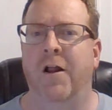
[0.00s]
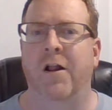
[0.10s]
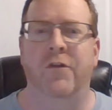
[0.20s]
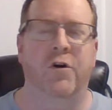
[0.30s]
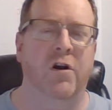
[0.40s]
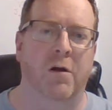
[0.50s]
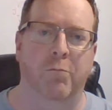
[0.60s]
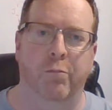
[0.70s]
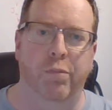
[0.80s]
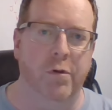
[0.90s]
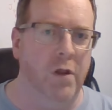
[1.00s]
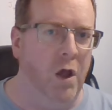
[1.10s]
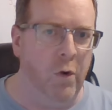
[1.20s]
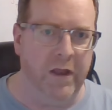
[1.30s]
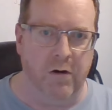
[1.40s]
They're going to
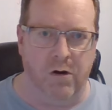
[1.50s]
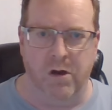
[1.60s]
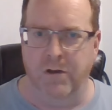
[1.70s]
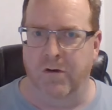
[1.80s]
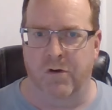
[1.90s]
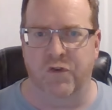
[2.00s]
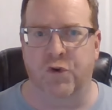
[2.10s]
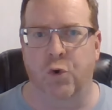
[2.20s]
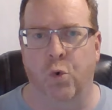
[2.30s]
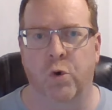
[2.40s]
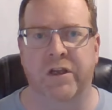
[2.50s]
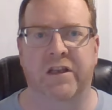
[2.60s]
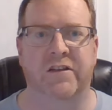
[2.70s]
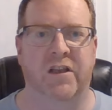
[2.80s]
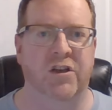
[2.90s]
blow it on, on
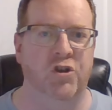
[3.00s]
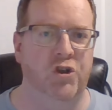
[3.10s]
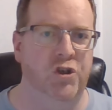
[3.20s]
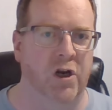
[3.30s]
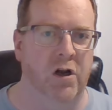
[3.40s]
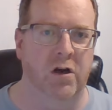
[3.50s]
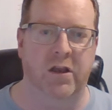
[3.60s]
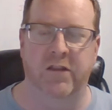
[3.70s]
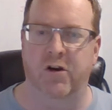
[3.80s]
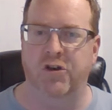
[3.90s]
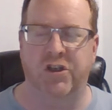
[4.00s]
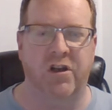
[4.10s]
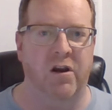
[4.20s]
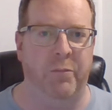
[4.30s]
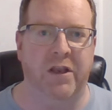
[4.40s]
toys and junk, and they're just
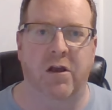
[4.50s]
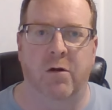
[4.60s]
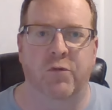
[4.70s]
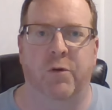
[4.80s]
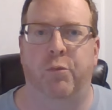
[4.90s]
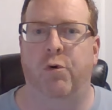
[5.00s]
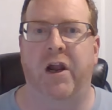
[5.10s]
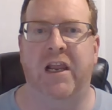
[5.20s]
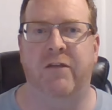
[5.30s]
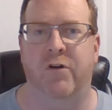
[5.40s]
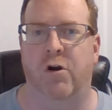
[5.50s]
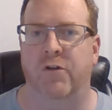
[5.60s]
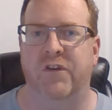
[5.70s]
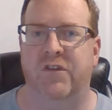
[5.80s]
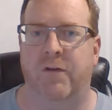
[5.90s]
going to become depraved and
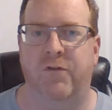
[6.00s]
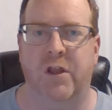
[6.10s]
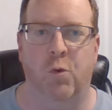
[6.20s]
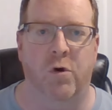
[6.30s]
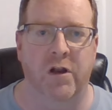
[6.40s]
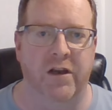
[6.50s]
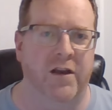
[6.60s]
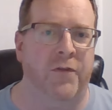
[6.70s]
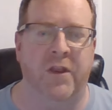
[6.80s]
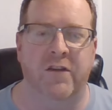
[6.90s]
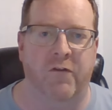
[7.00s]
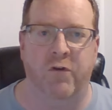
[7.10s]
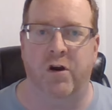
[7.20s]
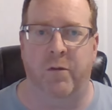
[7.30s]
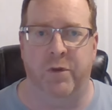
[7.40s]
all the stuff that they want, and nothing's
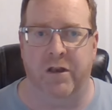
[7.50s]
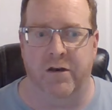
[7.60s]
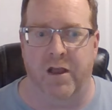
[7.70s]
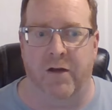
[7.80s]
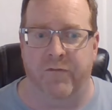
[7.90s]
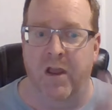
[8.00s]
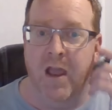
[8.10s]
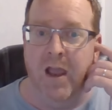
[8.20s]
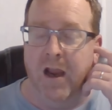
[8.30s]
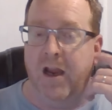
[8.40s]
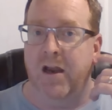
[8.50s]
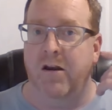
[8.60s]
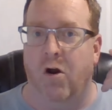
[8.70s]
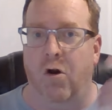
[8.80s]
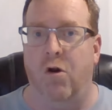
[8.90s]
ever going to be enough.
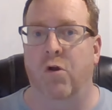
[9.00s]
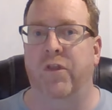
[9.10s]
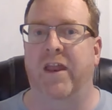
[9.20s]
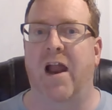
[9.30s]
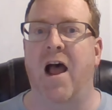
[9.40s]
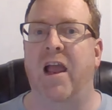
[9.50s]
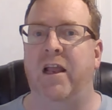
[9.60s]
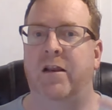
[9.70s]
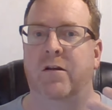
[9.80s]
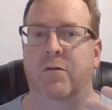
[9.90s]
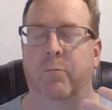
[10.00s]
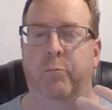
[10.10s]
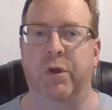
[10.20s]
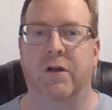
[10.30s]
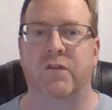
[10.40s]
And all that I
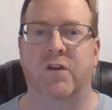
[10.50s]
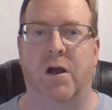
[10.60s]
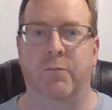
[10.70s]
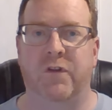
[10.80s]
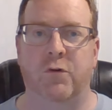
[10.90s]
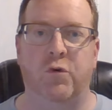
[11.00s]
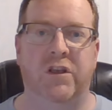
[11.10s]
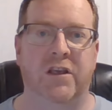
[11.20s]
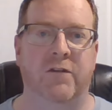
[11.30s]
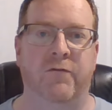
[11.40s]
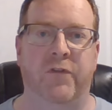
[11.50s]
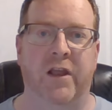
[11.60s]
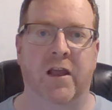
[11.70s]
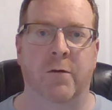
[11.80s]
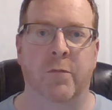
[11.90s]
built up to give
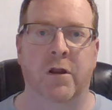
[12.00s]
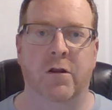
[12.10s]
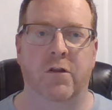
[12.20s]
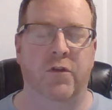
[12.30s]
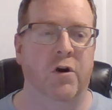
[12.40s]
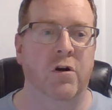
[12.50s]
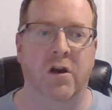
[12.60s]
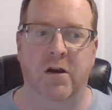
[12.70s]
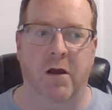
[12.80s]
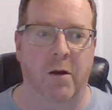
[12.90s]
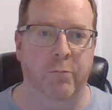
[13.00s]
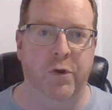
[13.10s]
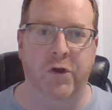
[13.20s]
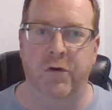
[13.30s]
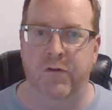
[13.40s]
them, they're going to
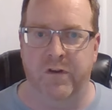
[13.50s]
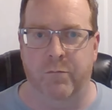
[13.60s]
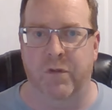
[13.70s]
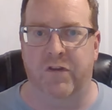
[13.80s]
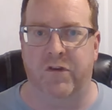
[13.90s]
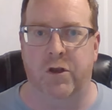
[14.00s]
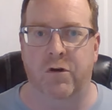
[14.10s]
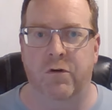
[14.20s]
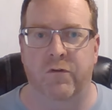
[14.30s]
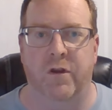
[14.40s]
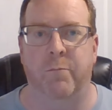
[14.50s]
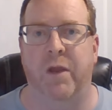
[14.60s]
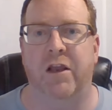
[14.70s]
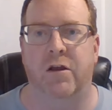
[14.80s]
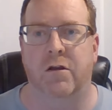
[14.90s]
abuse and misuse and
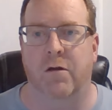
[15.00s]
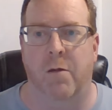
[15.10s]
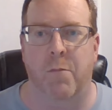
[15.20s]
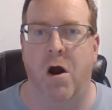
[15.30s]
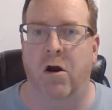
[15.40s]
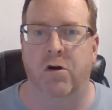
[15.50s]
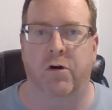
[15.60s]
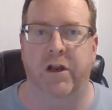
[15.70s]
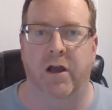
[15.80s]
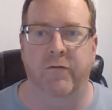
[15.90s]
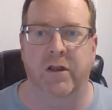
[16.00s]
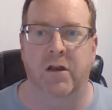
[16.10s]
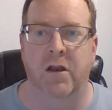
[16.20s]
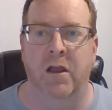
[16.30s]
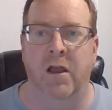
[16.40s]
make a, a mockery of
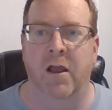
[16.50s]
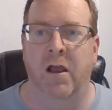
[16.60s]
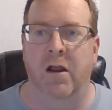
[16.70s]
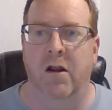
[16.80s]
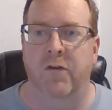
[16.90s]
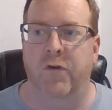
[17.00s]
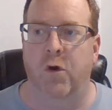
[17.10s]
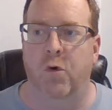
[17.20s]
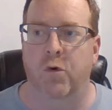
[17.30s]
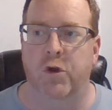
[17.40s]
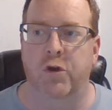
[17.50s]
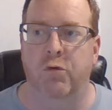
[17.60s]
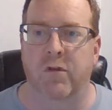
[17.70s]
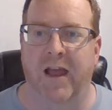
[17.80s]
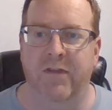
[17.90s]
it. So you
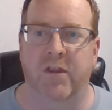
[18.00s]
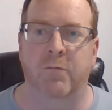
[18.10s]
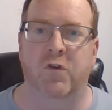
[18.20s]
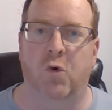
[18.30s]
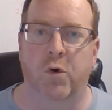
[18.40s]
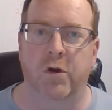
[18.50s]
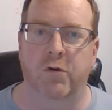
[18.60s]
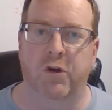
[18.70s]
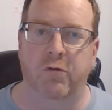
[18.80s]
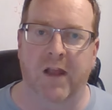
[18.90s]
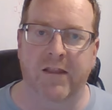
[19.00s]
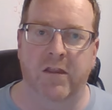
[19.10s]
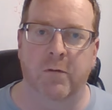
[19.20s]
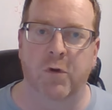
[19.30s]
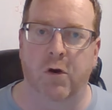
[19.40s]
let them toil, you let
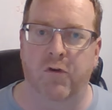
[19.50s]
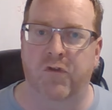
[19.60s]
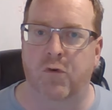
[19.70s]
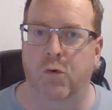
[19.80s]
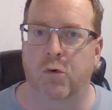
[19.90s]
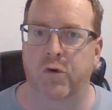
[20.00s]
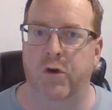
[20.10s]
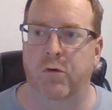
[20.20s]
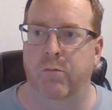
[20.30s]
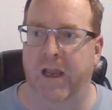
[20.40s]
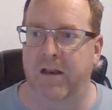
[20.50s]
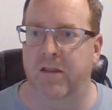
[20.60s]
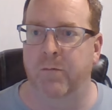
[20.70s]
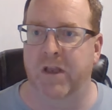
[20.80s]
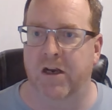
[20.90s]
them go to school, you make
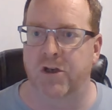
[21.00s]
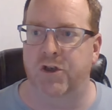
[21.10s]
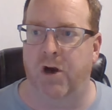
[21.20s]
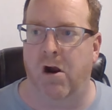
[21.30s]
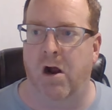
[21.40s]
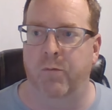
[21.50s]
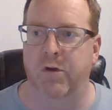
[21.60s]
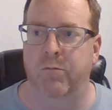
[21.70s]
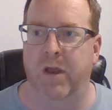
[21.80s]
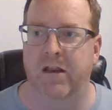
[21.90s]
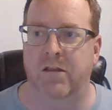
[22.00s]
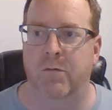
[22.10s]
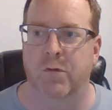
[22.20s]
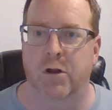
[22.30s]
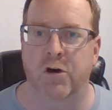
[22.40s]
them get a job, you make
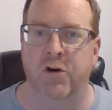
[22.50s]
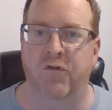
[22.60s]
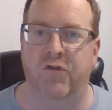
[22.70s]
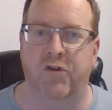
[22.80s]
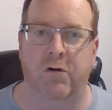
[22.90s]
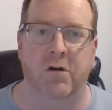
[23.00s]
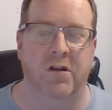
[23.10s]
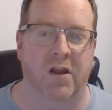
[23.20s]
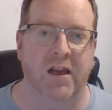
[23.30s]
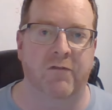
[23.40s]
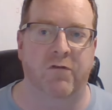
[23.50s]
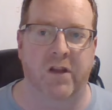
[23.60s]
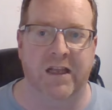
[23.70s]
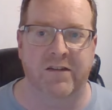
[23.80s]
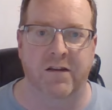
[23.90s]
them learn certain life
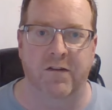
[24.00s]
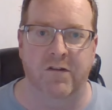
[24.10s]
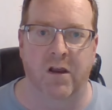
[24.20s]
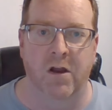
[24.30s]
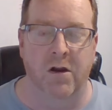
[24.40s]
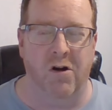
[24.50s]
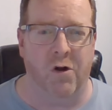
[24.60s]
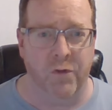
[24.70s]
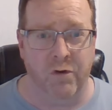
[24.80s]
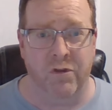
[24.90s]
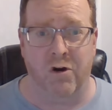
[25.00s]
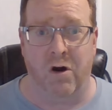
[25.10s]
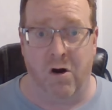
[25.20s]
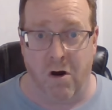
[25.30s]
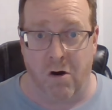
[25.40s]
lessons. Although
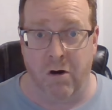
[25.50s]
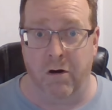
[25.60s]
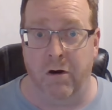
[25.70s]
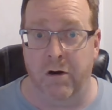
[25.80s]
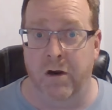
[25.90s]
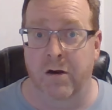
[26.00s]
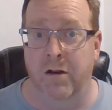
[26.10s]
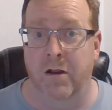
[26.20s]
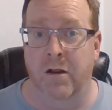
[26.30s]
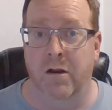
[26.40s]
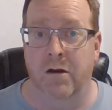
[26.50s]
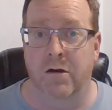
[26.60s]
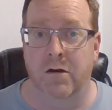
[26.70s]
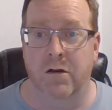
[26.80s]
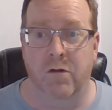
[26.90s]
they're hard,
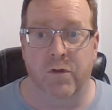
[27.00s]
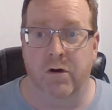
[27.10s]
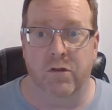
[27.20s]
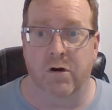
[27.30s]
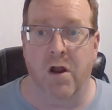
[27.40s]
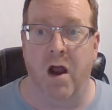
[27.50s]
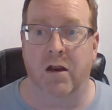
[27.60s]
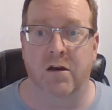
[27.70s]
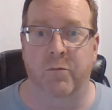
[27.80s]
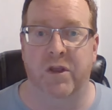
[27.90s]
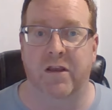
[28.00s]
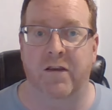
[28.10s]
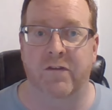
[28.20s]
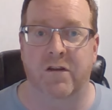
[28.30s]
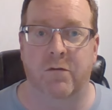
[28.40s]
you know, they're, they're not going to be
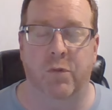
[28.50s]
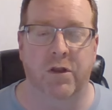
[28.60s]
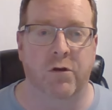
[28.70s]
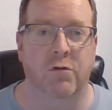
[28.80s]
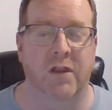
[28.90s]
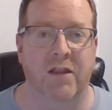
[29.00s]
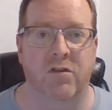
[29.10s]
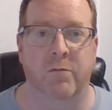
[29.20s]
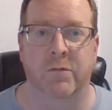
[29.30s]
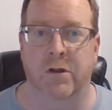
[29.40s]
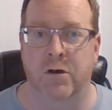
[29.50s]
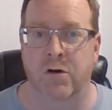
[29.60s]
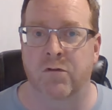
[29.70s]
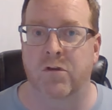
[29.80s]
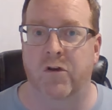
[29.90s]
easy, but you let them
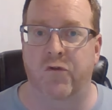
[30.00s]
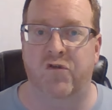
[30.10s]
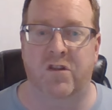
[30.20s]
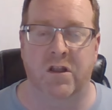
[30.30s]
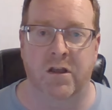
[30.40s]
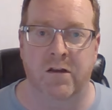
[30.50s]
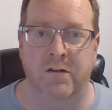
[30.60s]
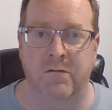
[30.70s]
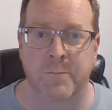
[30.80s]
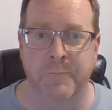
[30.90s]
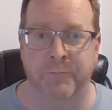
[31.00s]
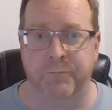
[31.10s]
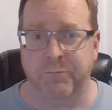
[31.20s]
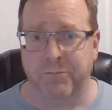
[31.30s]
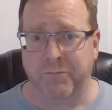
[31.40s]
learn those things
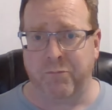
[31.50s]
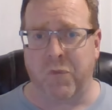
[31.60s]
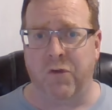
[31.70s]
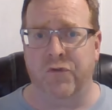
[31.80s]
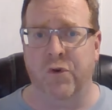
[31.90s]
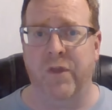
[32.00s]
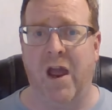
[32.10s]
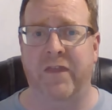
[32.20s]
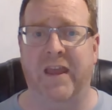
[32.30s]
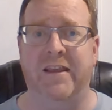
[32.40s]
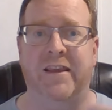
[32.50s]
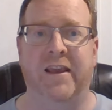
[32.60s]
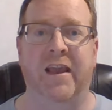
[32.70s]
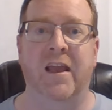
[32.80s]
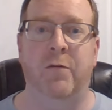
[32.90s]
so that they
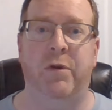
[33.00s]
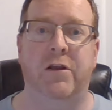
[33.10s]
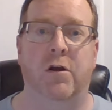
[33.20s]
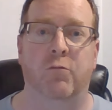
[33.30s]
can become